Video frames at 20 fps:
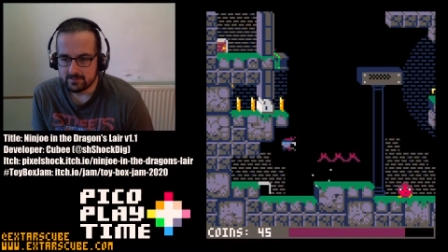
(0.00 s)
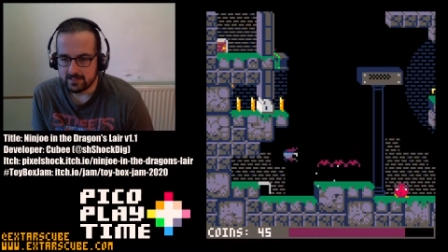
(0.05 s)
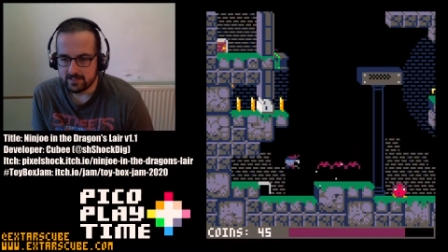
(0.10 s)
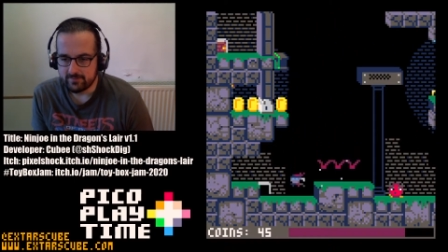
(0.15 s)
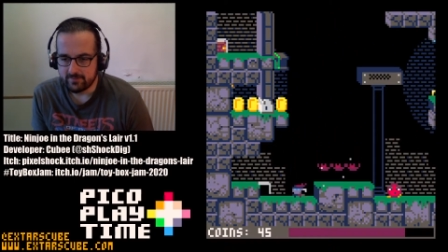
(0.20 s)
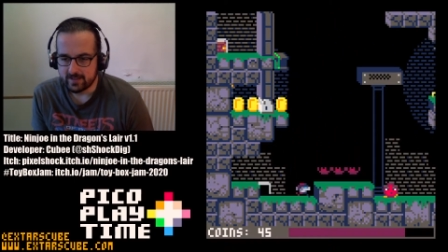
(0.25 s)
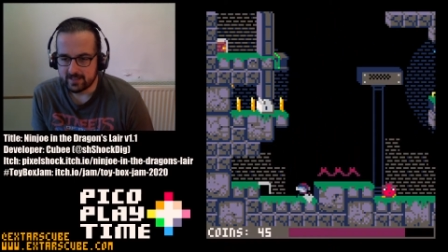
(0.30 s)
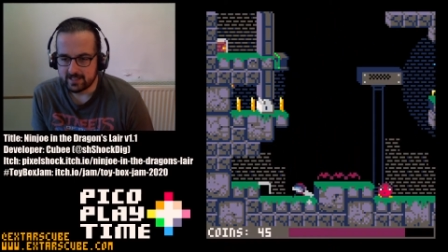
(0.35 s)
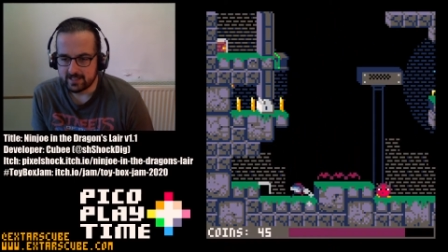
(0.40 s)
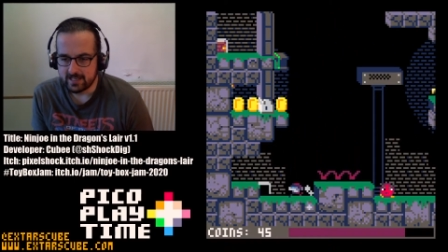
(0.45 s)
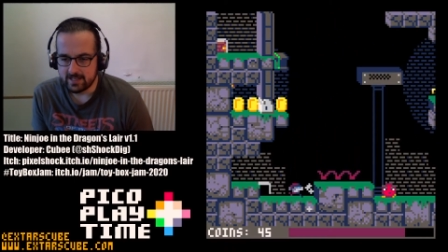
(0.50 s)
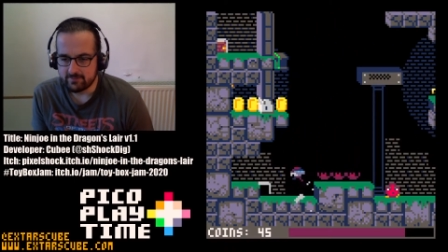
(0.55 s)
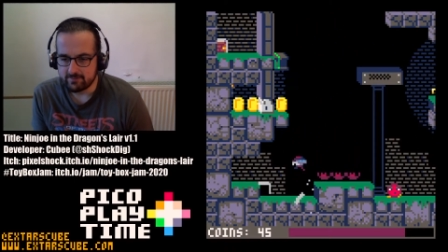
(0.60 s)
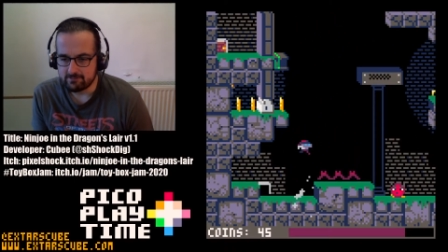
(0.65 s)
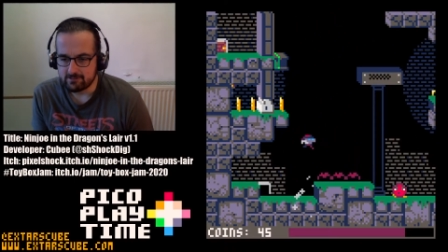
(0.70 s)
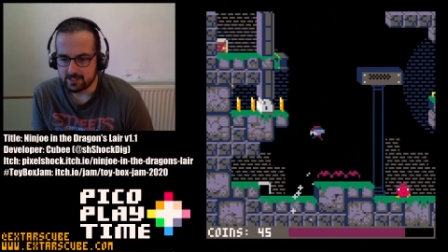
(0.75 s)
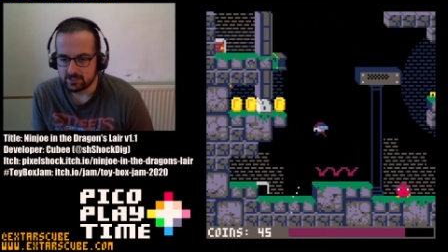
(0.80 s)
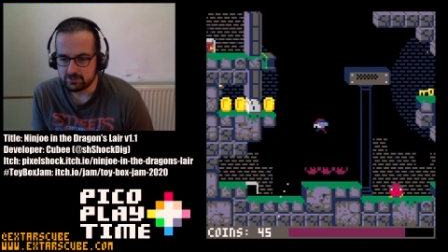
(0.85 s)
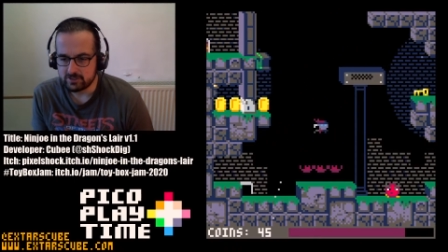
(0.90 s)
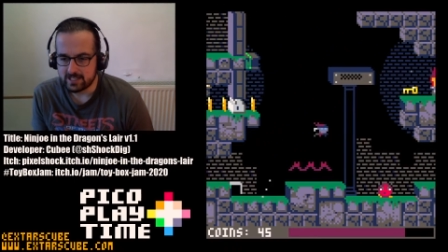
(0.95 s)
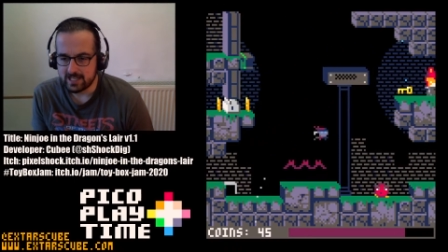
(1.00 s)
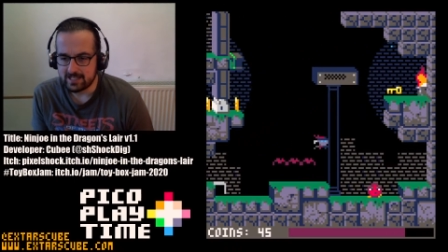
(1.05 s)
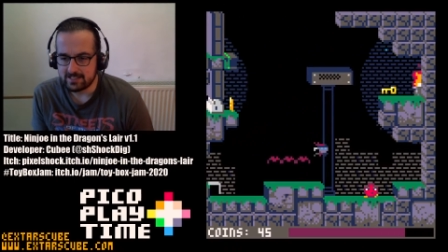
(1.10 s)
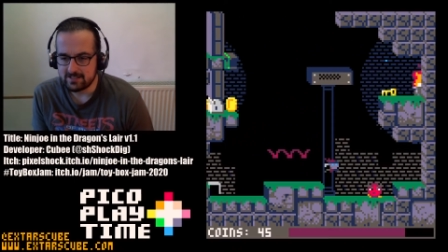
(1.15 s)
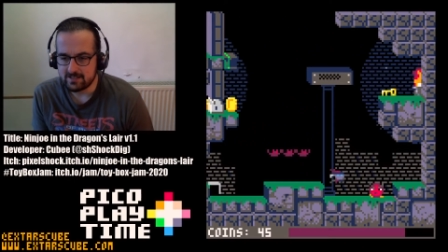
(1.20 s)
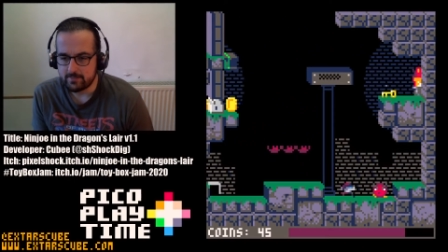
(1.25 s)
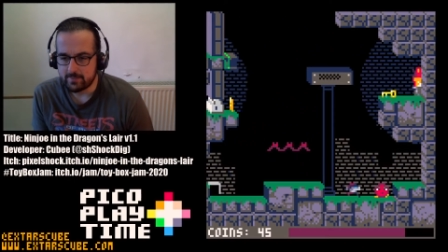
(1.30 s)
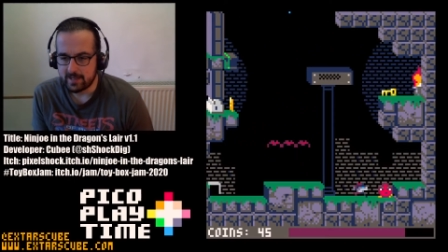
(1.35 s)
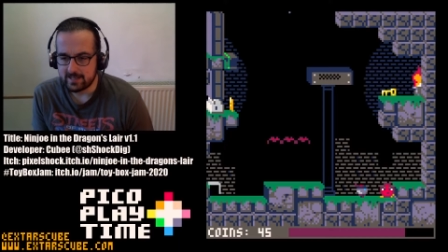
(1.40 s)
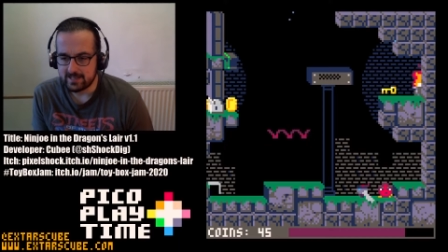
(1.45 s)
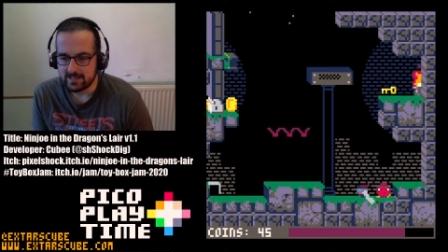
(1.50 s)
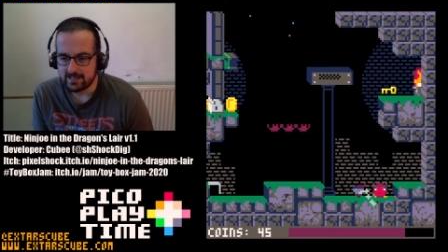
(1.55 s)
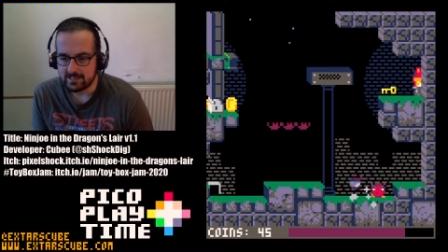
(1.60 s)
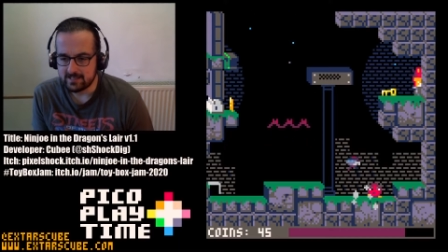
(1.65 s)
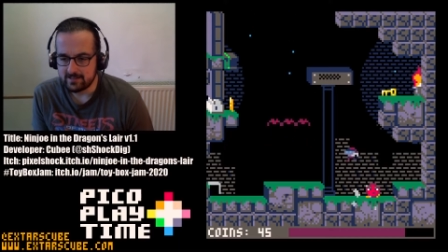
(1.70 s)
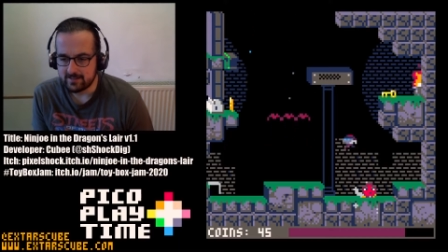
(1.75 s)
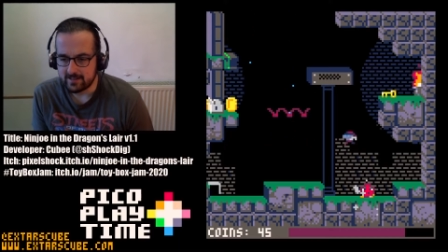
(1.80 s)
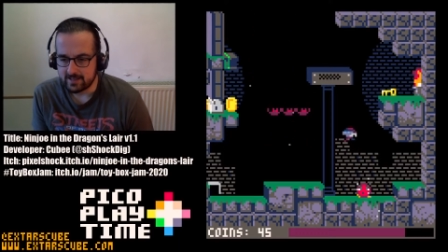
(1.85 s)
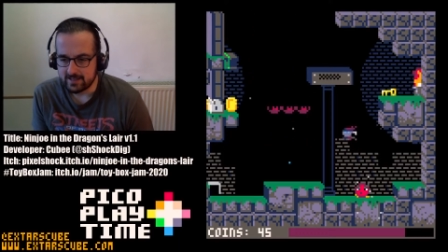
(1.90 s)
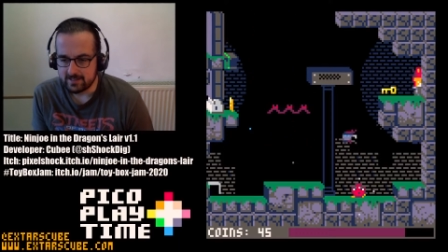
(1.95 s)
If I can ever actually get to the bad
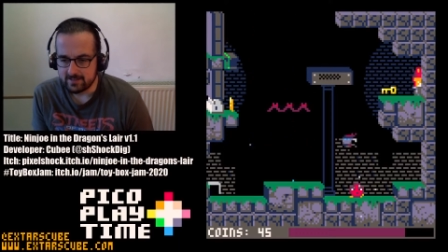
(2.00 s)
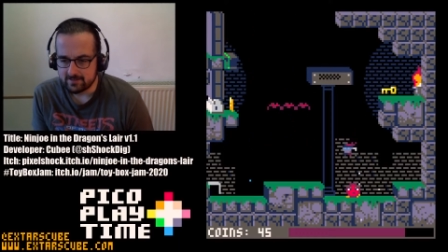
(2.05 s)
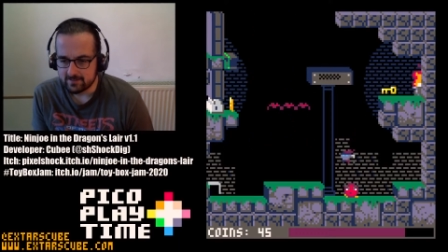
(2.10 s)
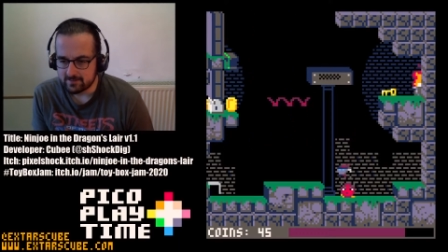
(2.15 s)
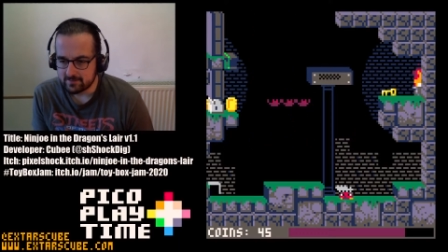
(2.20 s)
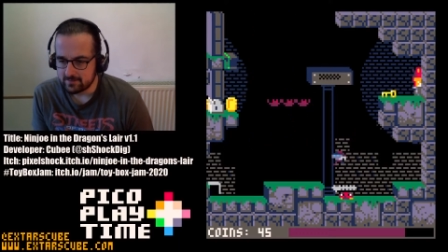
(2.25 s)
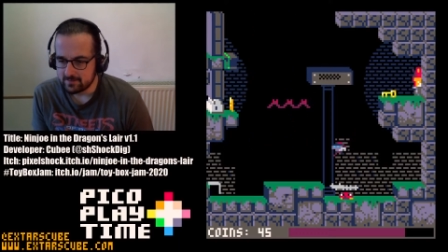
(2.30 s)
ending, that is.